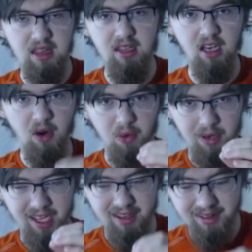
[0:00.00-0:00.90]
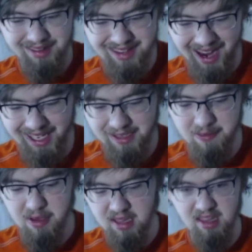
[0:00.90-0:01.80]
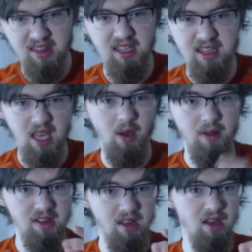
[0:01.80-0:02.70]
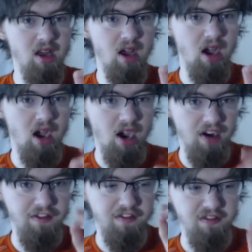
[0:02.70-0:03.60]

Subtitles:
you know, tiny bits and details of